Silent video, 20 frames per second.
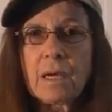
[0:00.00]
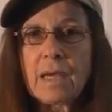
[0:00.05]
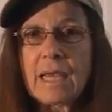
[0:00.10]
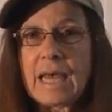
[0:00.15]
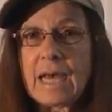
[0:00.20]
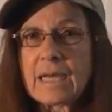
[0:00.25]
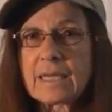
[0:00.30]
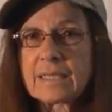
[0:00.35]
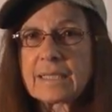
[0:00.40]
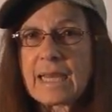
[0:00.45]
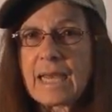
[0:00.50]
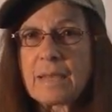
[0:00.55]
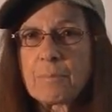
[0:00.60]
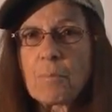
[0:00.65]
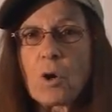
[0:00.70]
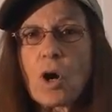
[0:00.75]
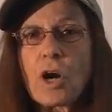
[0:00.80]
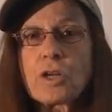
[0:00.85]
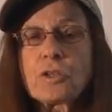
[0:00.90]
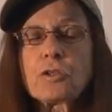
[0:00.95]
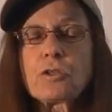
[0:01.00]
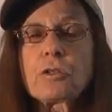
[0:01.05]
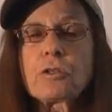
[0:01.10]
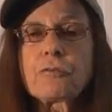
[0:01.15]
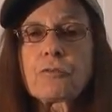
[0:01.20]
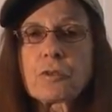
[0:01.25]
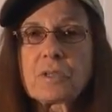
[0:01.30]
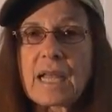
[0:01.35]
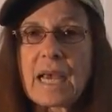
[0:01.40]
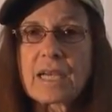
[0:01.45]
as a partner
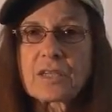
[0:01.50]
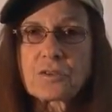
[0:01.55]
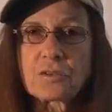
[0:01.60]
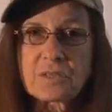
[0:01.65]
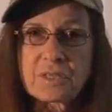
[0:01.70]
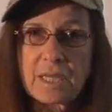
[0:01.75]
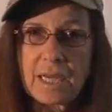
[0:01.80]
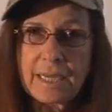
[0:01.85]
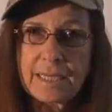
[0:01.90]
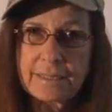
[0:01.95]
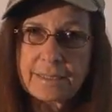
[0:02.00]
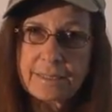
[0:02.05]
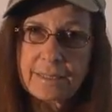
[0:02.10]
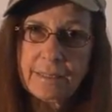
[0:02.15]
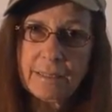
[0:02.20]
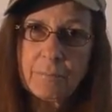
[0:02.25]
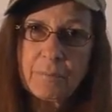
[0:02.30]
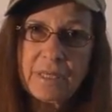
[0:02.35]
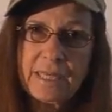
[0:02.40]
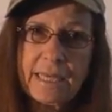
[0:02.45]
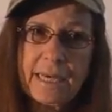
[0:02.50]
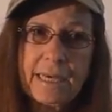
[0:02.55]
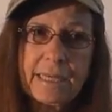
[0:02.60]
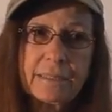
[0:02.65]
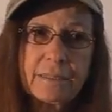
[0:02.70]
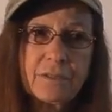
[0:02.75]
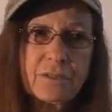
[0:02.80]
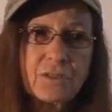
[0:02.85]
for National Science Olympiad.